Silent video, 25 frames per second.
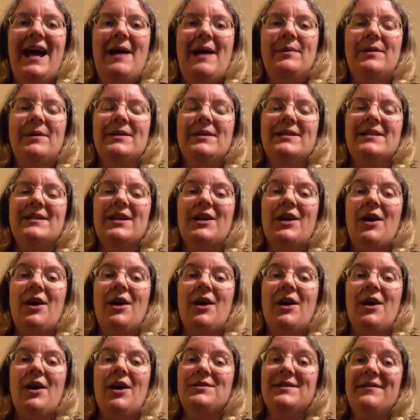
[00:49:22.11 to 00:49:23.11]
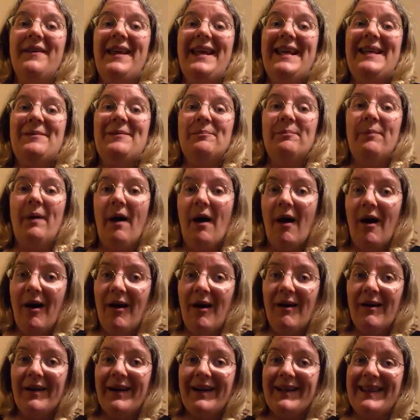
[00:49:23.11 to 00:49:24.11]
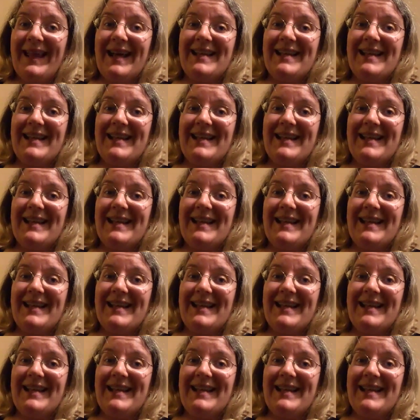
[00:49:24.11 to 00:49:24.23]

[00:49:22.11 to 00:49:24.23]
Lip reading: Abbott's The Ghosts of Eden Park.